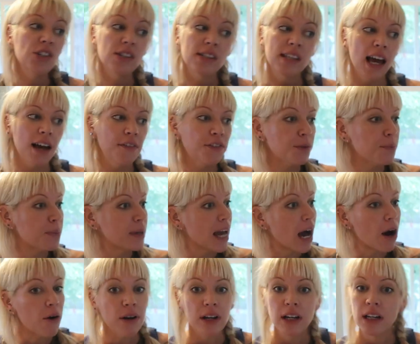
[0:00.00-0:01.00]
just have to be
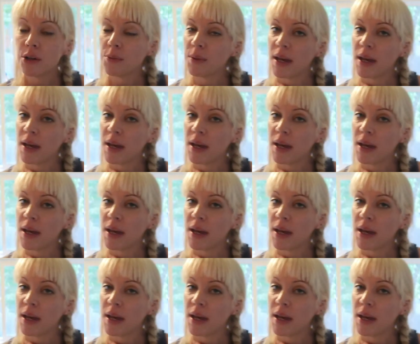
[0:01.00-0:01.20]
out here,